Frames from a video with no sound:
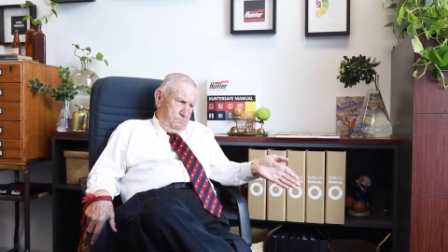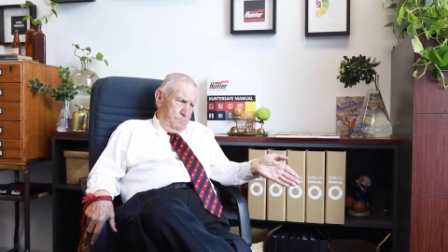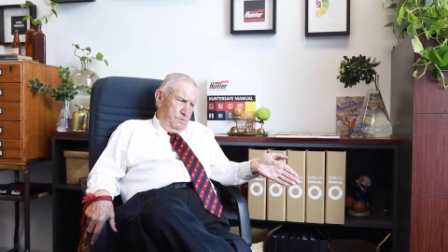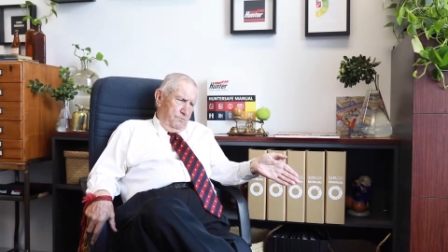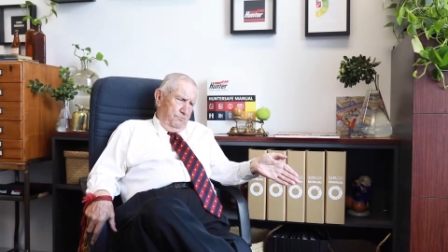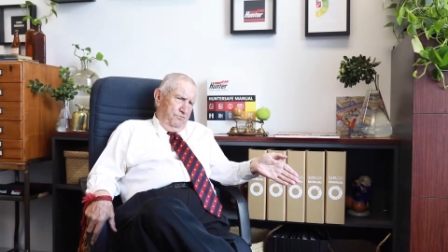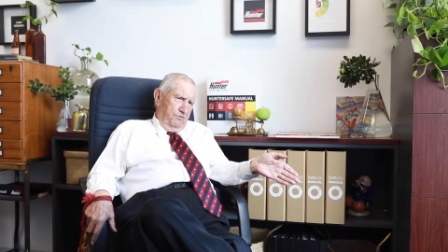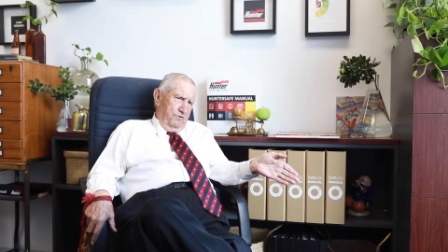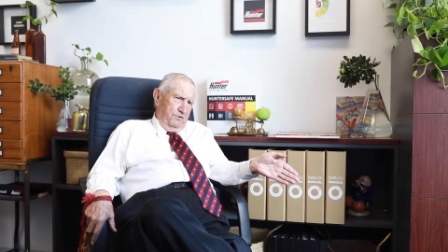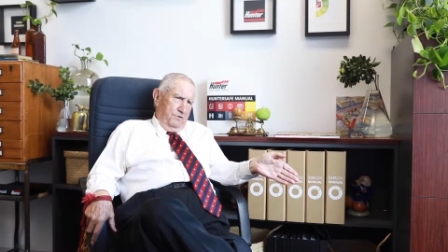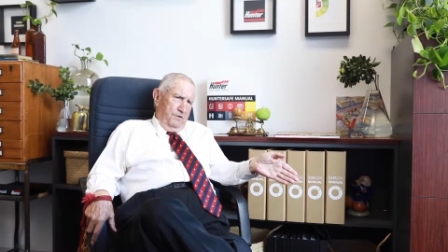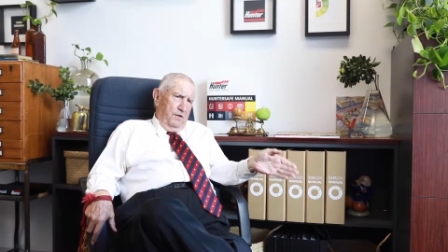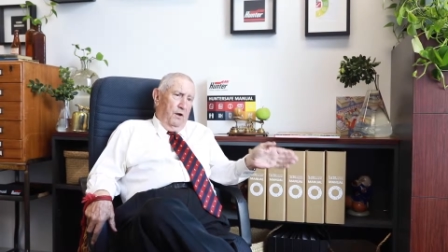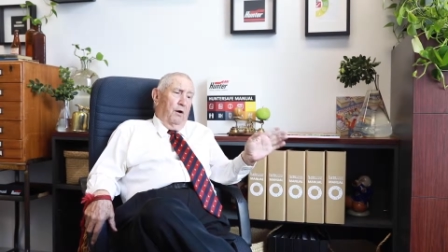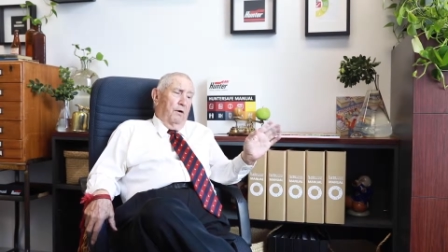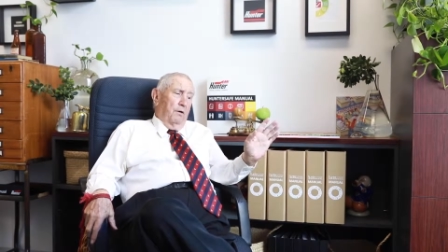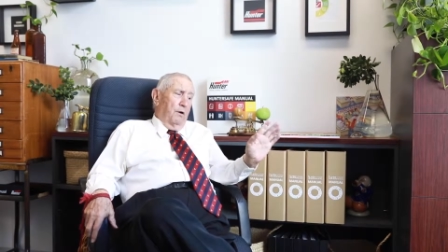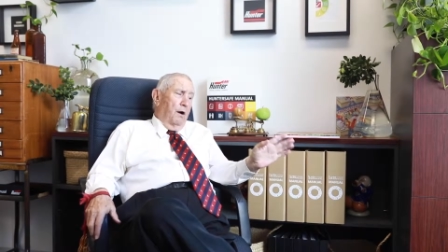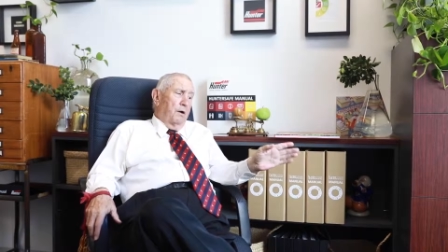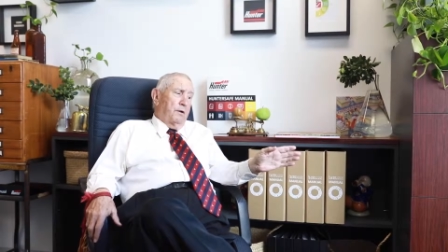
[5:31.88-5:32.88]
I'm sitting there,
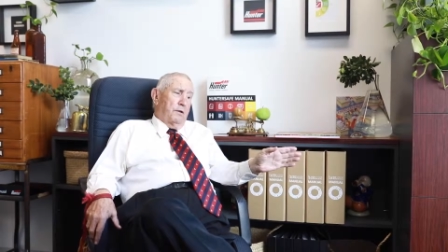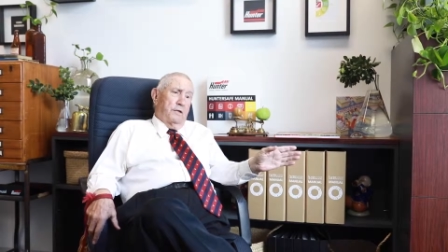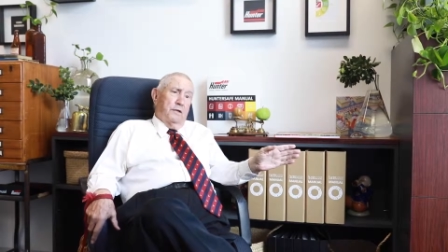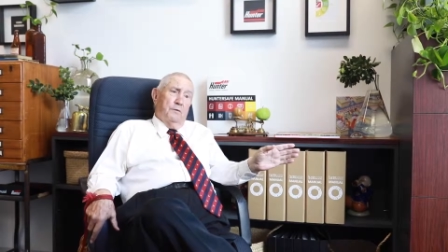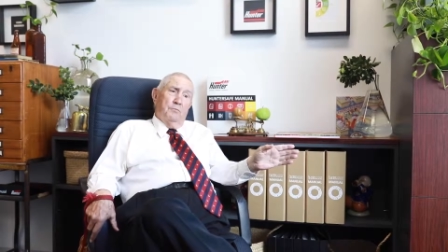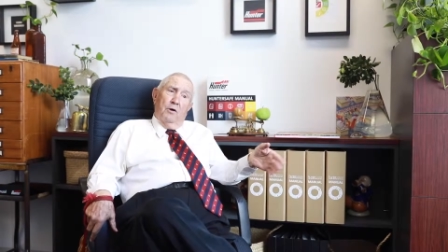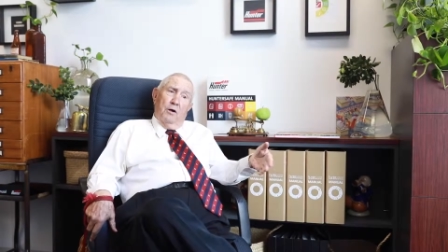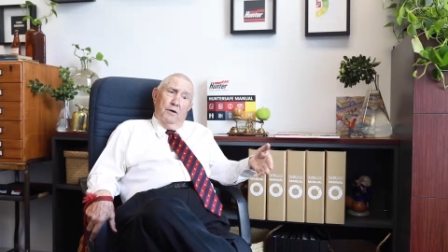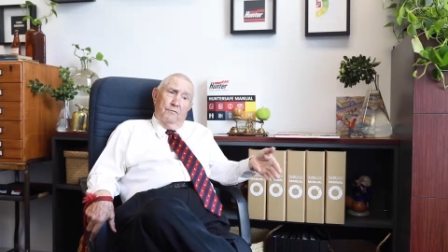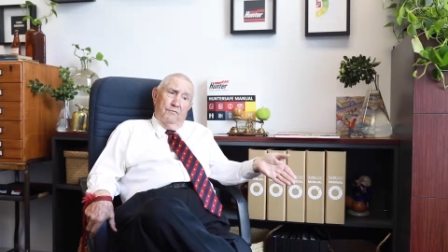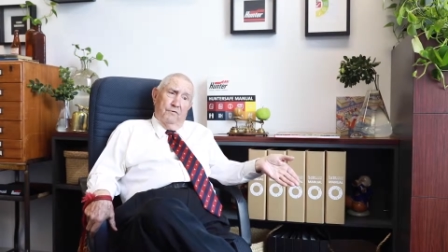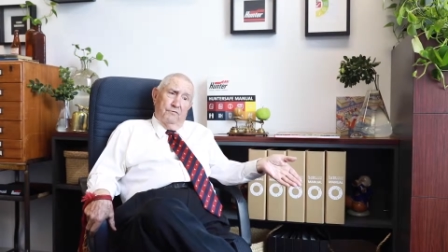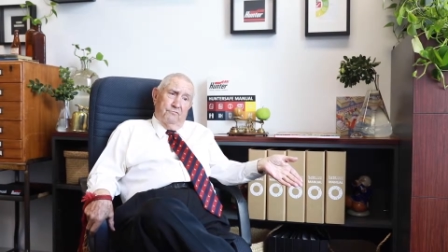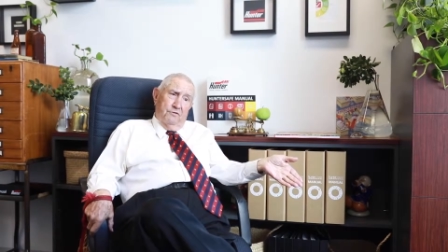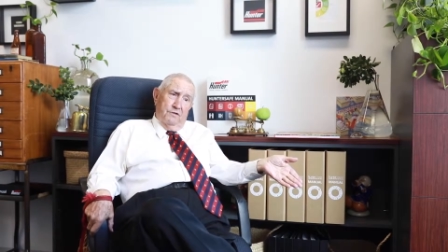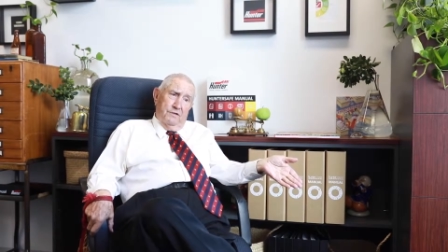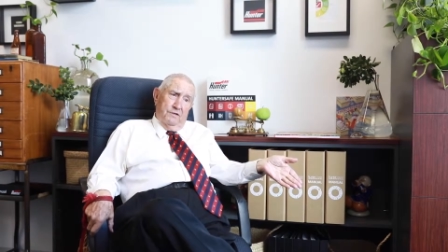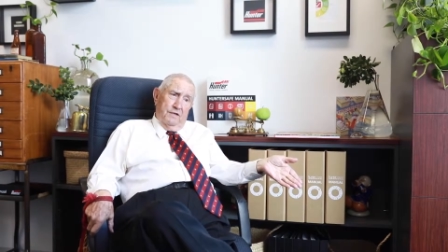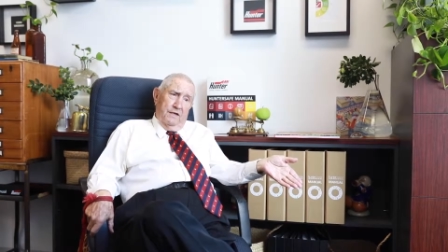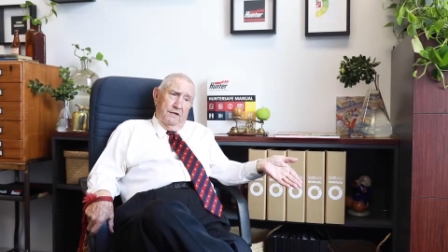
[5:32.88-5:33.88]
do you mind if I
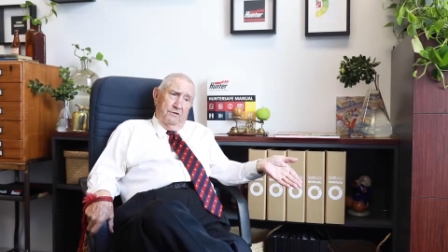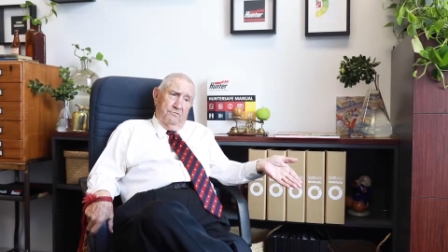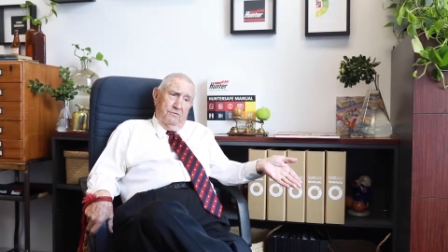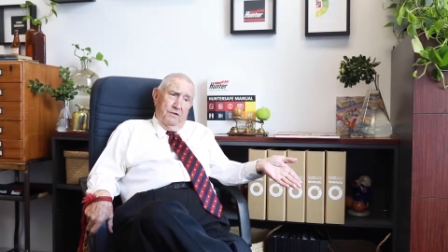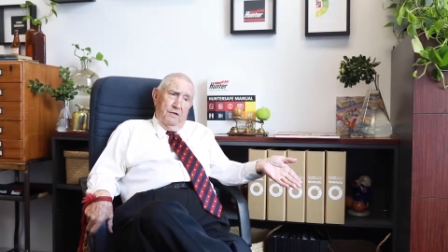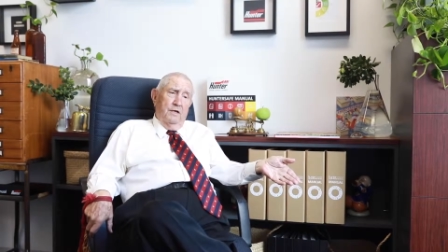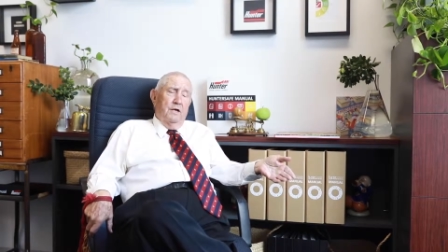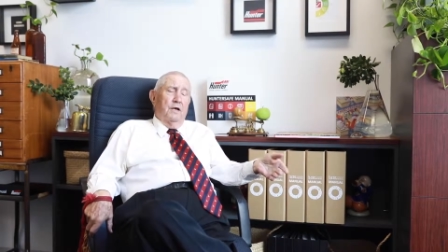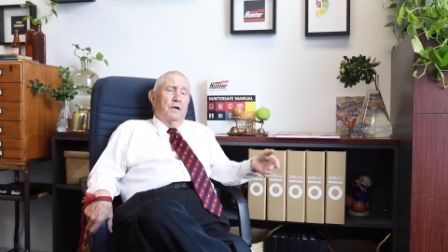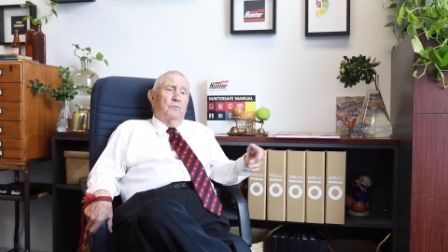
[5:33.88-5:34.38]
sit next to you?